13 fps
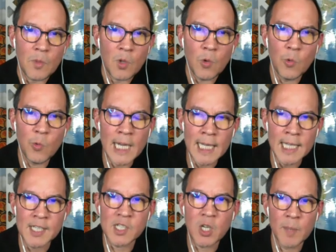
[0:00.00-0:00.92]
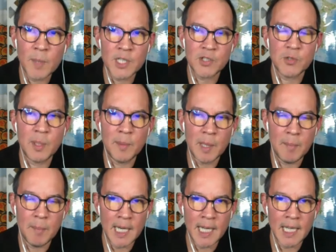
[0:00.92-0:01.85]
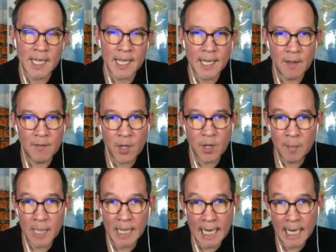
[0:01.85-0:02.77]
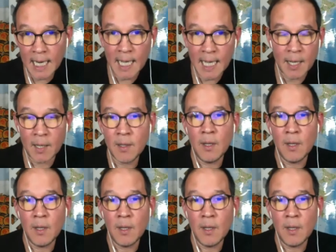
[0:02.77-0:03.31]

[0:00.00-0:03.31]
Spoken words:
Really, so much streaming media in the very beginning,